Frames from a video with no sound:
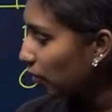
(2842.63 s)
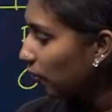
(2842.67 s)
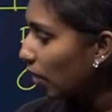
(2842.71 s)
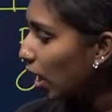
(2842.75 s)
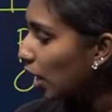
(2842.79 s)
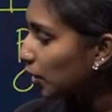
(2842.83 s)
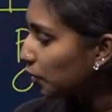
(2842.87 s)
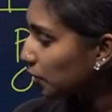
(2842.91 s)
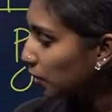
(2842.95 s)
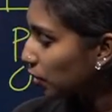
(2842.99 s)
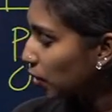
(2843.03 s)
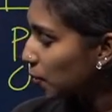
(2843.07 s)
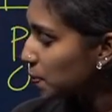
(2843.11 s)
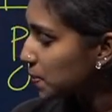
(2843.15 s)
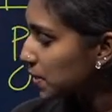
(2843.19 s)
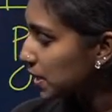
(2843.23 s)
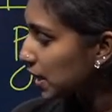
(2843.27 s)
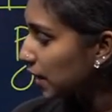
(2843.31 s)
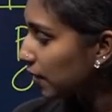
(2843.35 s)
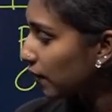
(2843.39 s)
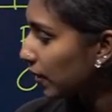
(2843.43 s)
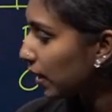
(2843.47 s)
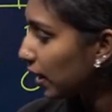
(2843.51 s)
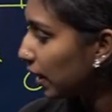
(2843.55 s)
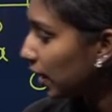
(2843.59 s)
what you are
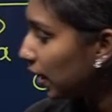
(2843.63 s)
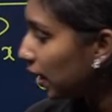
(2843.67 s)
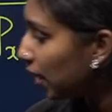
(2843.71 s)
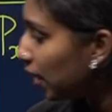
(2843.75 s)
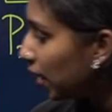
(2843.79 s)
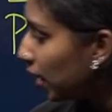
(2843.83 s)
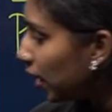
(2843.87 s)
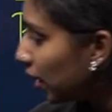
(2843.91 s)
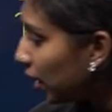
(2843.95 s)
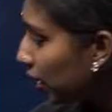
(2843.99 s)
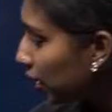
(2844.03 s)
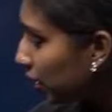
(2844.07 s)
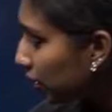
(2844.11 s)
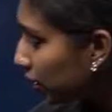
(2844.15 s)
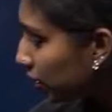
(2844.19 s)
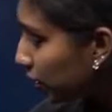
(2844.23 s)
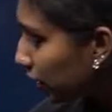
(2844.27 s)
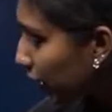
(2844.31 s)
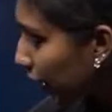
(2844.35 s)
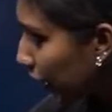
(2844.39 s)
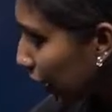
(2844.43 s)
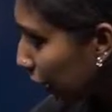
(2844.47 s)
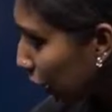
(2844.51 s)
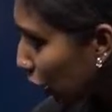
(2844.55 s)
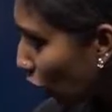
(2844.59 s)
observing?
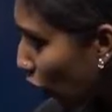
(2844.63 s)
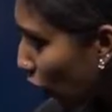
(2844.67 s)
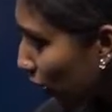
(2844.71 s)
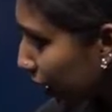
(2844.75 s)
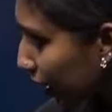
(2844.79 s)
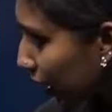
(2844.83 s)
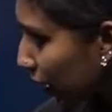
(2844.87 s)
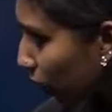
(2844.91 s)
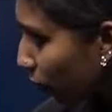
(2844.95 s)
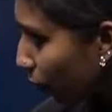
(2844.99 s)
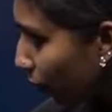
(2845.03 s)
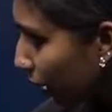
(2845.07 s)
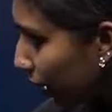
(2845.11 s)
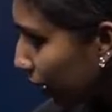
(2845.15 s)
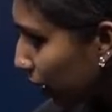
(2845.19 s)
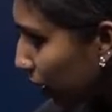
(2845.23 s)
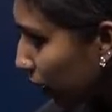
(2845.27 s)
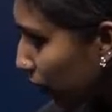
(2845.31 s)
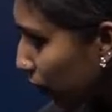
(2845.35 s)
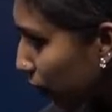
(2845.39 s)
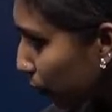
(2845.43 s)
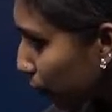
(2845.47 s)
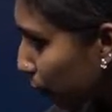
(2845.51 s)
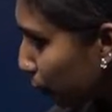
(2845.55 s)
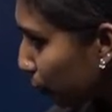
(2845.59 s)
In total 1,
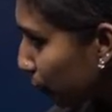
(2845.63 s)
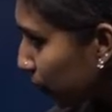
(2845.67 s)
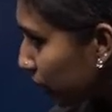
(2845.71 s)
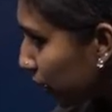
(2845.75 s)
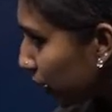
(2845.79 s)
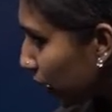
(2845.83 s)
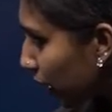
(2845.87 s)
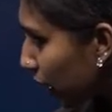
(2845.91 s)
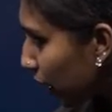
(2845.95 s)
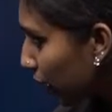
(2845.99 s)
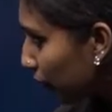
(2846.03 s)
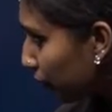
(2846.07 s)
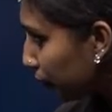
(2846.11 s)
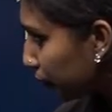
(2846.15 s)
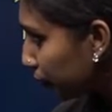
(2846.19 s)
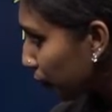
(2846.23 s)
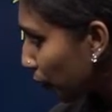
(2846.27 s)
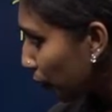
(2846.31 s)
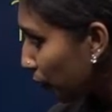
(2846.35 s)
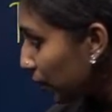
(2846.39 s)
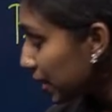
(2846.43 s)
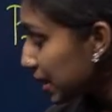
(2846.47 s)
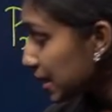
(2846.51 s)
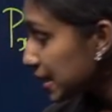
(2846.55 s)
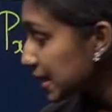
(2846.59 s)
2, 3,
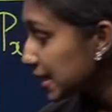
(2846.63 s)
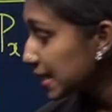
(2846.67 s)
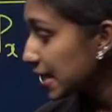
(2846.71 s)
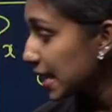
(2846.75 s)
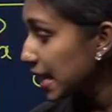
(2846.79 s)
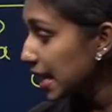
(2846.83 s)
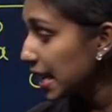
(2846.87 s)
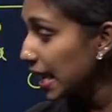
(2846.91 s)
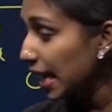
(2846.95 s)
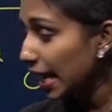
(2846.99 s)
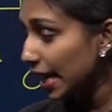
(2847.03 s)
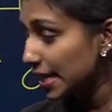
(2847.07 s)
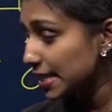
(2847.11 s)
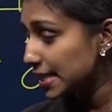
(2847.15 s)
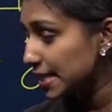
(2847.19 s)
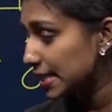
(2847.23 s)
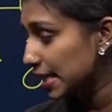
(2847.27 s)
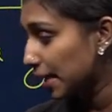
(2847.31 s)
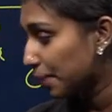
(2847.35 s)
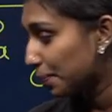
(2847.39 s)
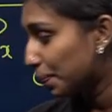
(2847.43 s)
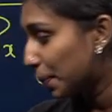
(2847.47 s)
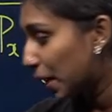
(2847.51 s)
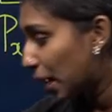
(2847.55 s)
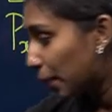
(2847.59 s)
4 CH
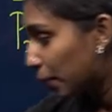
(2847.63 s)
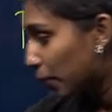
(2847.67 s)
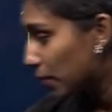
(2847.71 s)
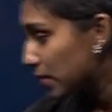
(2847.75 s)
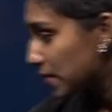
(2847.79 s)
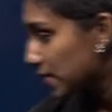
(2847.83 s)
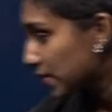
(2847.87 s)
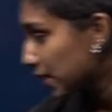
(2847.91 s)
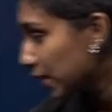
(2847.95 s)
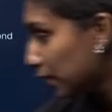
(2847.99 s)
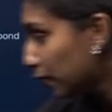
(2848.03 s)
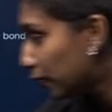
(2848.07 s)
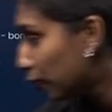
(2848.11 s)
sigma bonds, right?